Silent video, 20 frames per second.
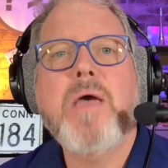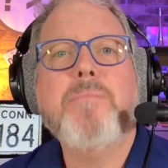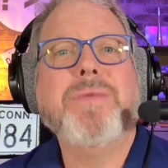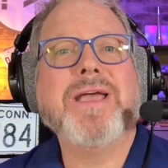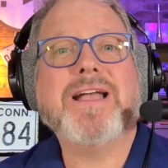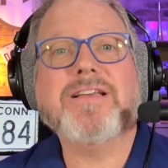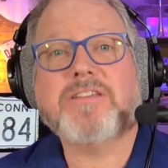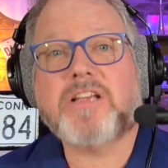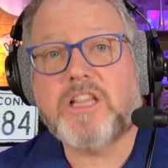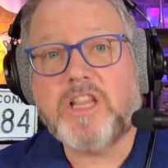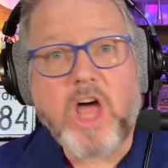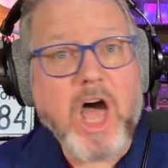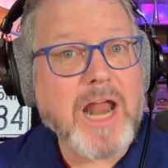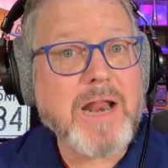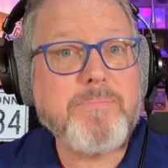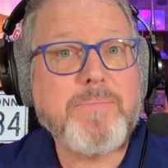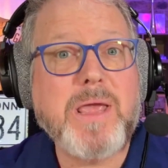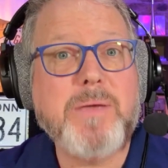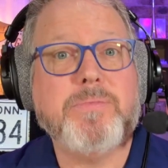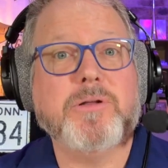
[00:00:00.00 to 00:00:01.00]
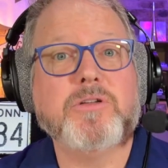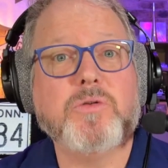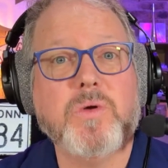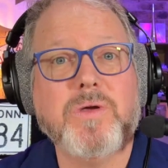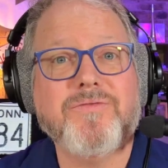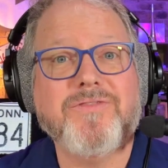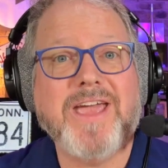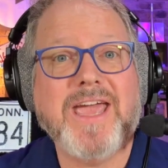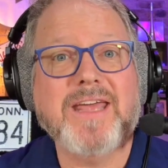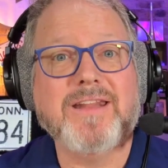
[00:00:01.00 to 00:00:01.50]
Because a lot of people
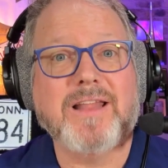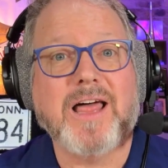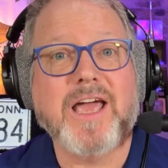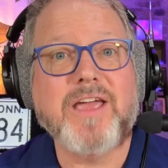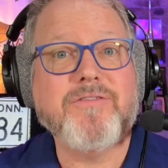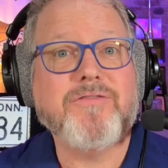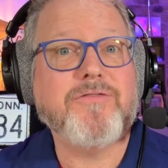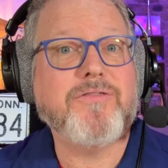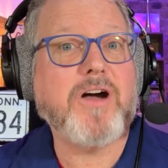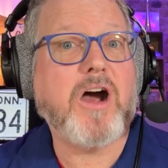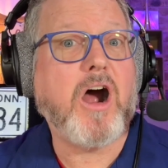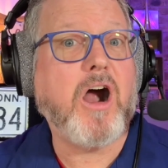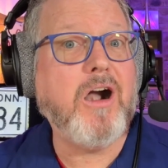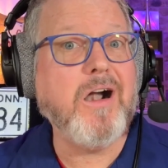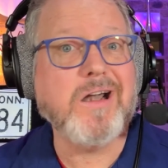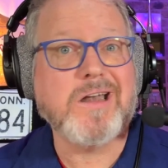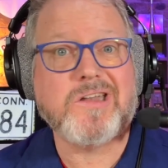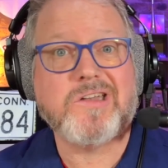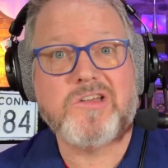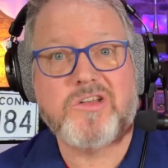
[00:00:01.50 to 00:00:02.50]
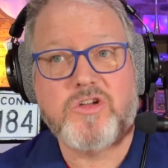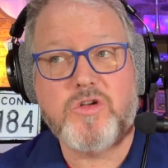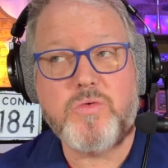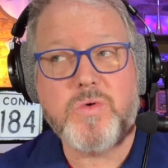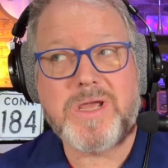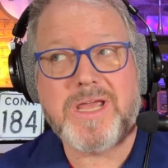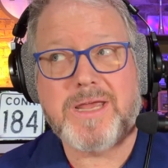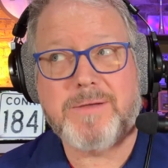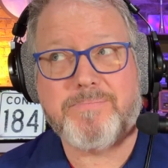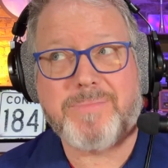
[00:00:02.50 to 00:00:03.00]
doing van life aren't
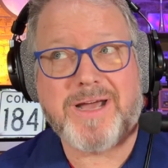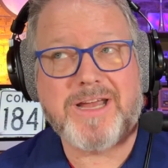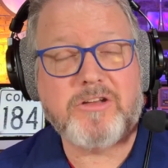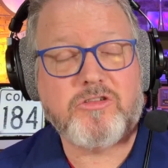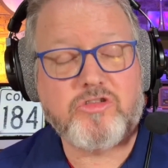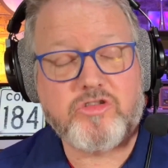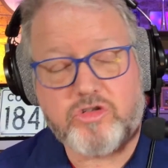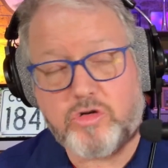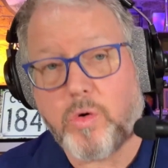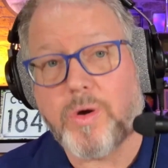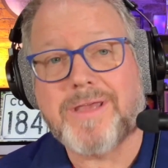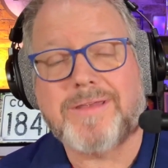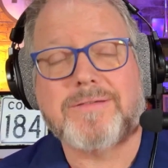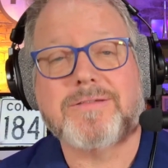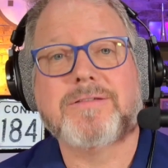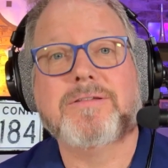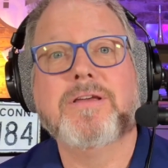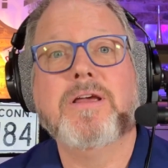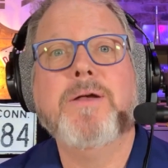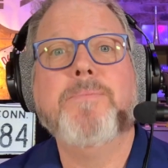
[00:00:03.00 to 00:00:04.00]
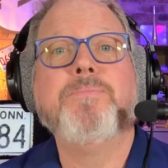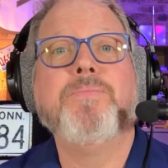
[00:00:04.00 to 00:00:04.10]
doing it by choice.